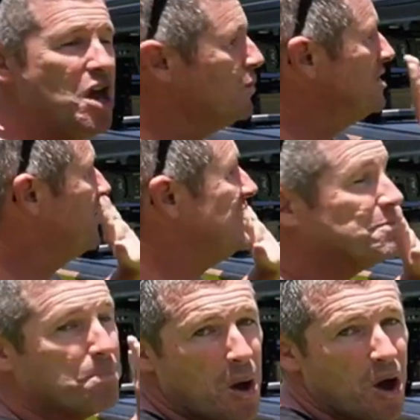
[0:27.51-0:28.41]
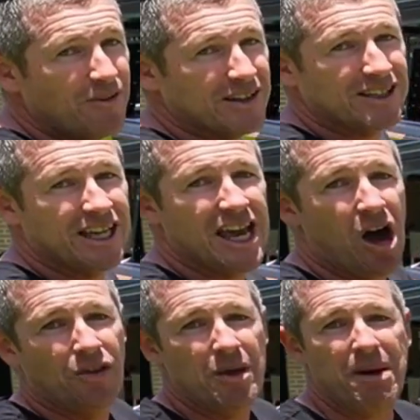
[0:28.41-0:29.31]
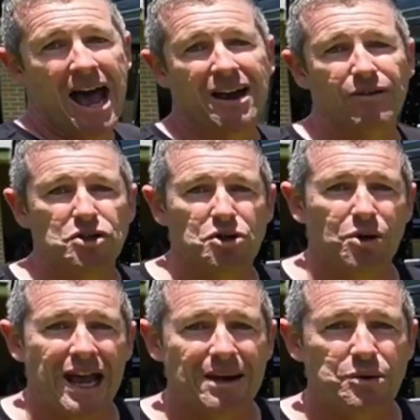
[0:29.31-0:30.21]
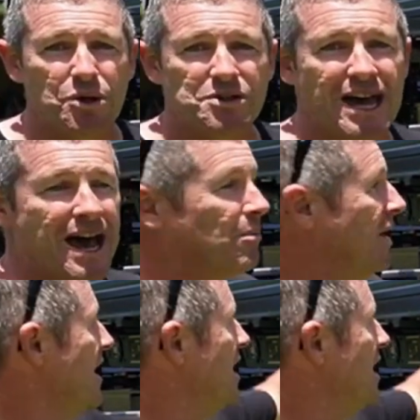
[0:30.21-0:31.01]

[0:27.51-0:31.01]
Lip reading: which fits perfectly on the back of a dual cab ute tub.